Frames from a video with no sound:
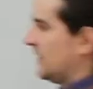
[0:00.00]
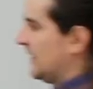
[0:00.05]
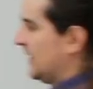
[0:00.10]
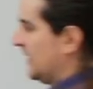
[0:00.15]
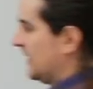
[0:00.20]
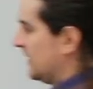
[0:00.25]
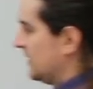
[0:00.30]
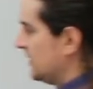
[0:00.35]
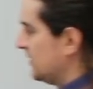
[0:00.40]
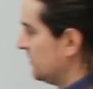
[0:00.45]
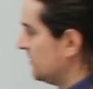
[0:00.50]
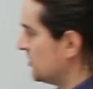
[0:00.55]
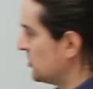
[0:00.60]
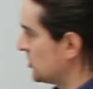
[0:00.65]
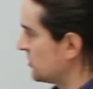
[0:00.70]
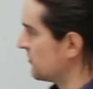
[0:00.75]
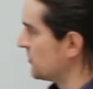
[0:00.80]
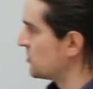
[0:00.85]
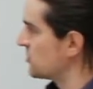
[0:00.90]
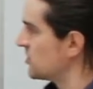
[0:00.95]
And
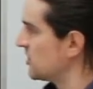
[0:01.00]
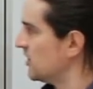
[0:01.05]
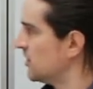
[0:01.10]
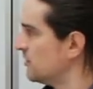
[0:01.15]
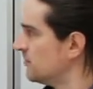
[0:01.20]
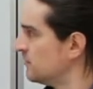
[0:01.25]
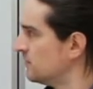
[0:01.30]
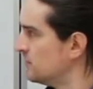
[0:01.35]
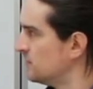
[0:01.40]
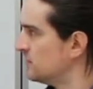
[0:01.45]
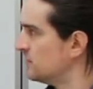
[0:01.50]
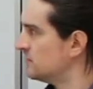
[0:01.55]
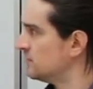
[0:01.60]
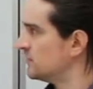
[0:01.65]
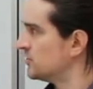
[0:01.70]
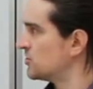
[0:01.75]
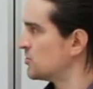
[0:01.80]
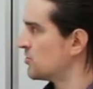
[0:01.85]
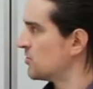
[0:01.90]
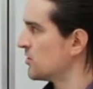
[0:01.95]
just for some
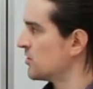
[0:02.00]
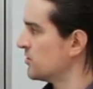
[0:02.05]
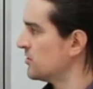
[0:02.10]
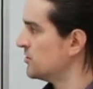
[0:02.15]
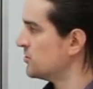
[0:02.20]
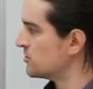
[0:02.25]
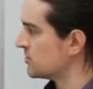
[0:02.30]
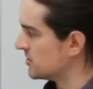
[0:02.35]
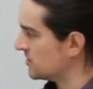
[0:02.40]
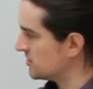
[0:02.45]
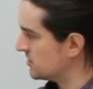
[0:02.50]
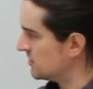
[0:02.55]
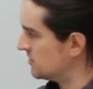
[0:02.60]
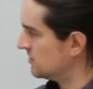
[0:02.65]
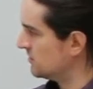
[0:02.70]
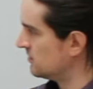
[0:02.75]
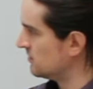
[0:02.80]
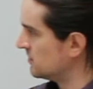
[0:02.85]
historical interest,